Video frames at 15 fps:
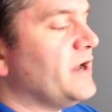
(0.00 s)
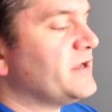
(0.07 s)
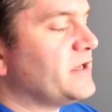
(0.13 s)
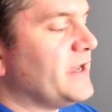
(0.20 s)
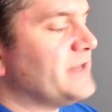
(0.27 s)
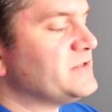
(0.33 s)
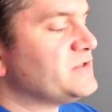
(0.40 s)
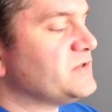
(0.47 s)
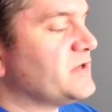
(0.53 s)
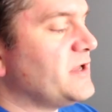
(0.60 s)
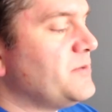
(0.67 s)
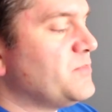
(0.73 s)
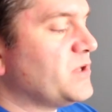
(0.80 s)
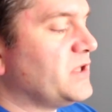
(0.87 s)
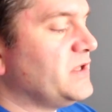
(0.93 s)
I cancelled
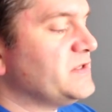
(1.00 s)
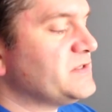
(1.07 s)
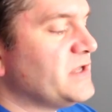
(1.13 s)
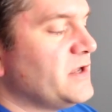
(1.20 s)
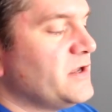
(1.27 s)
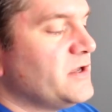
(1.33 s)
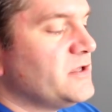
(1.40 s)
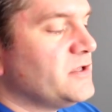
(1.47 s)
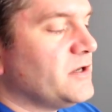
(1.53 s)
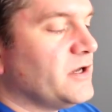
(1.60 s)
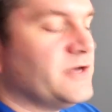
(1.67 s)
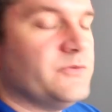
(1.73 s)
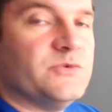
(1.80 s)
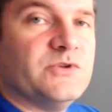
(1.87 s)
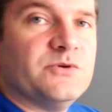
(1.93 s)
him because
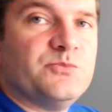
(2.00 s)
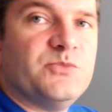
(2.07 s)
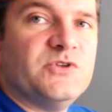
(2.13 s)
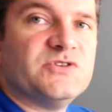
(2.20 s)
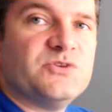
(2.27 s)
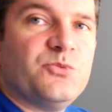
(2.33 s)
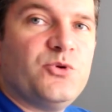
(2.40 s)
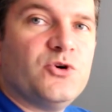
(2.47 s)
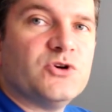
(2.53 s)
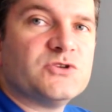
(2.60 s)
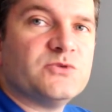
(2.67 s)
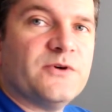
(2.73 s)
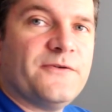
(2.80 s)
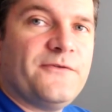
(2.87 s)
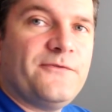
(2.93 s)
the
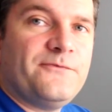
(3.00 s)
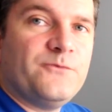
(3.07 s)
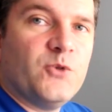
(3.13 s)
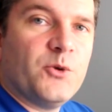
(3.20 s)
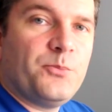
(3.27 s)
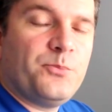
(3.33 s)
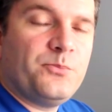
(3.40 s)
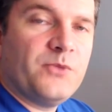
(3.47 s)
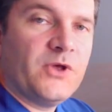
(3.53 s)
supports were